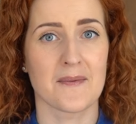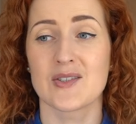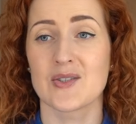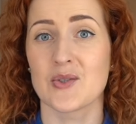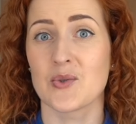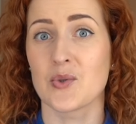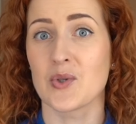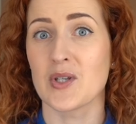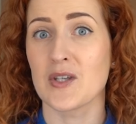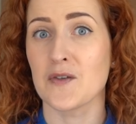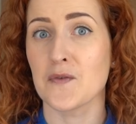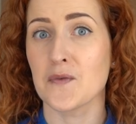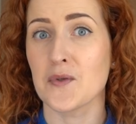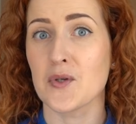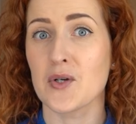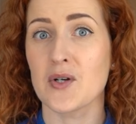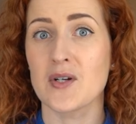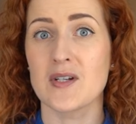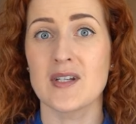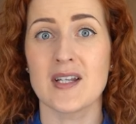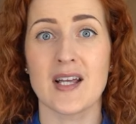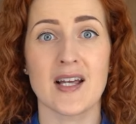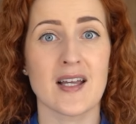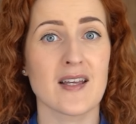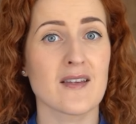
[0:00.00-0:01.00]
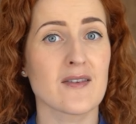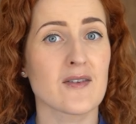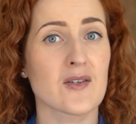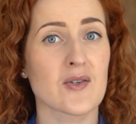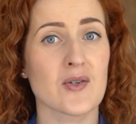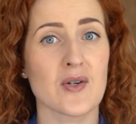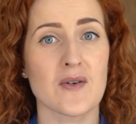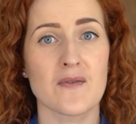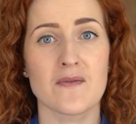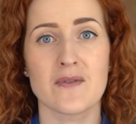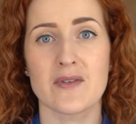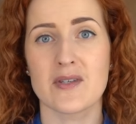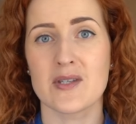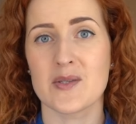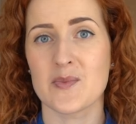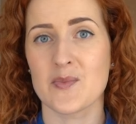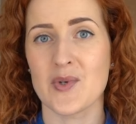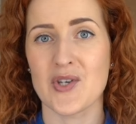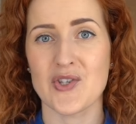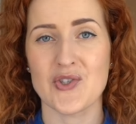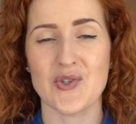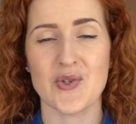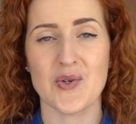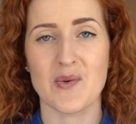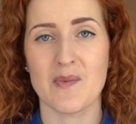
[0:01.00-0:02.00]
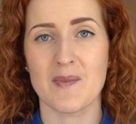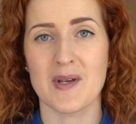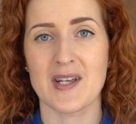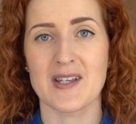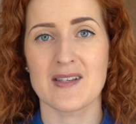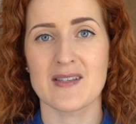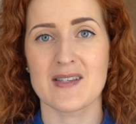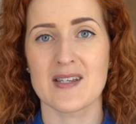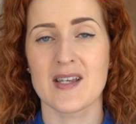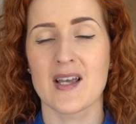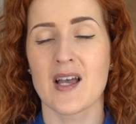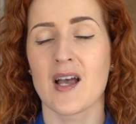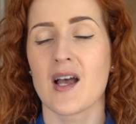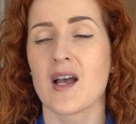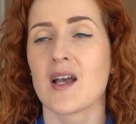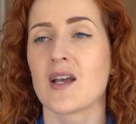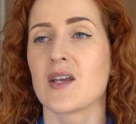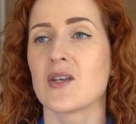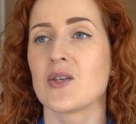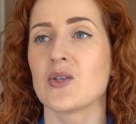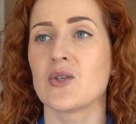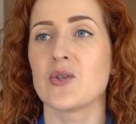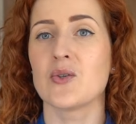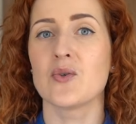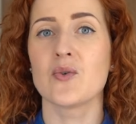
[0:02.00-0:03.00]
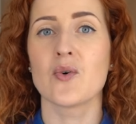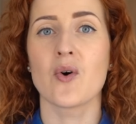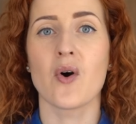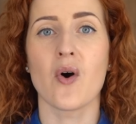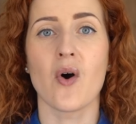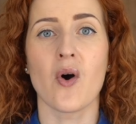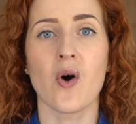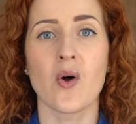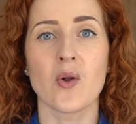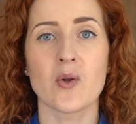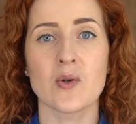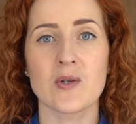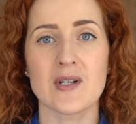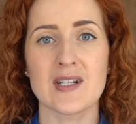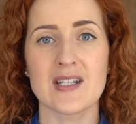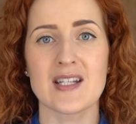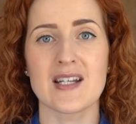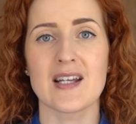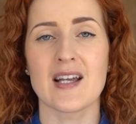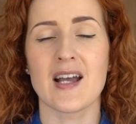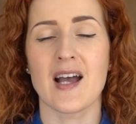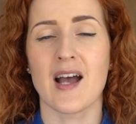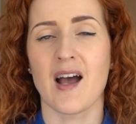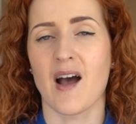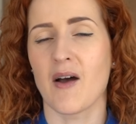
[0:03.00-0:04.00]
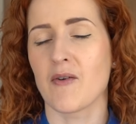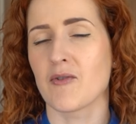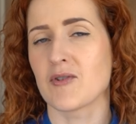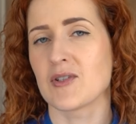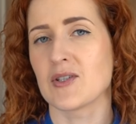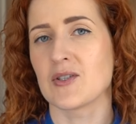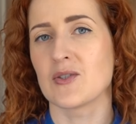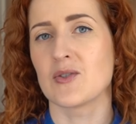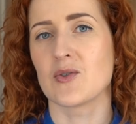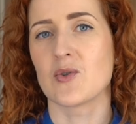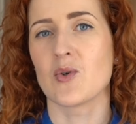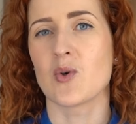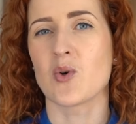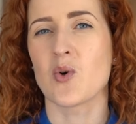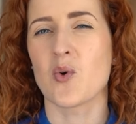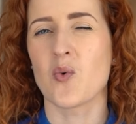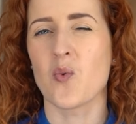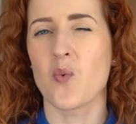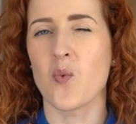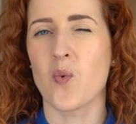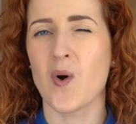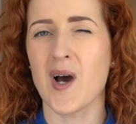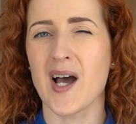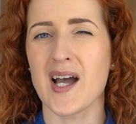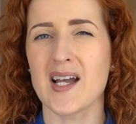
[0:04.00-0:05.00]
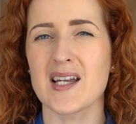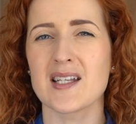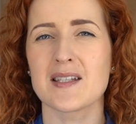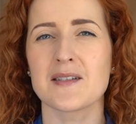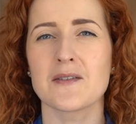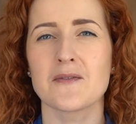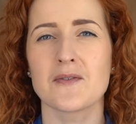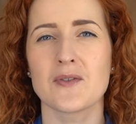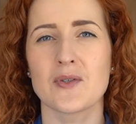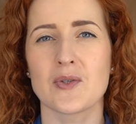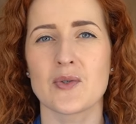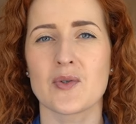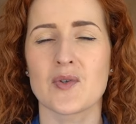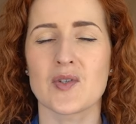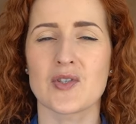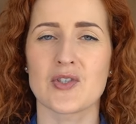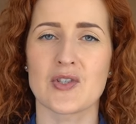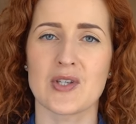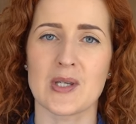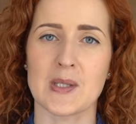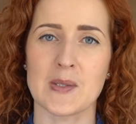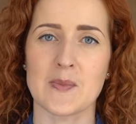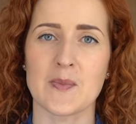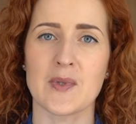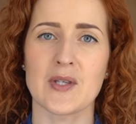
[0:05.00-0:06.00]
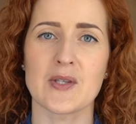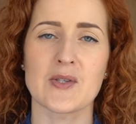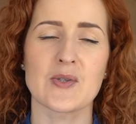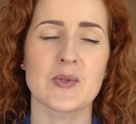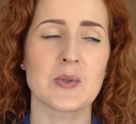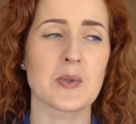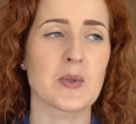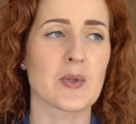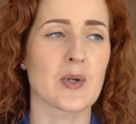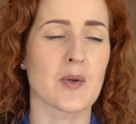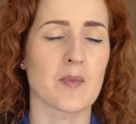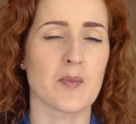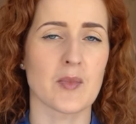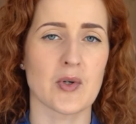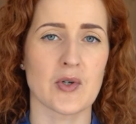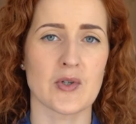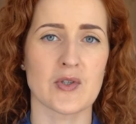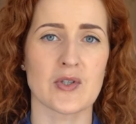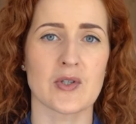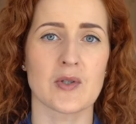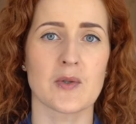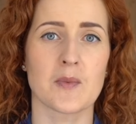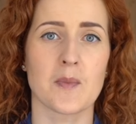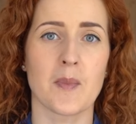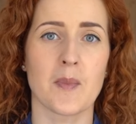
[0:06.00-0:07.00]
So if you're neither of these measurements, you already have to do quite a few adjustments to commercial